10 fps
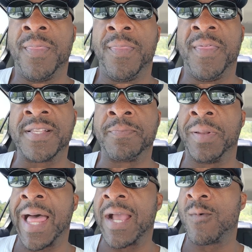this
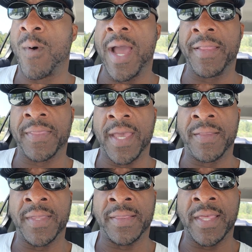black-white thing
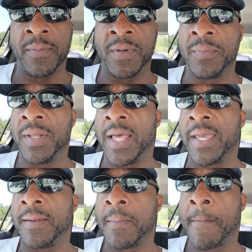that they've been
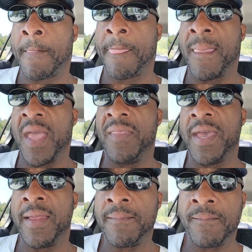playing, and
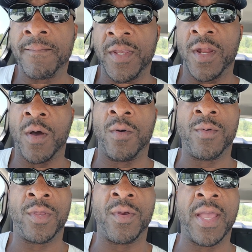that, you know,
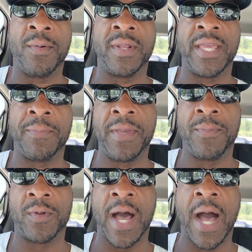you're able to get
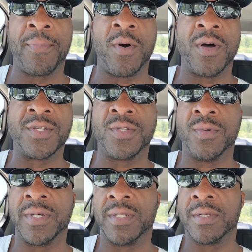people to hop onto it,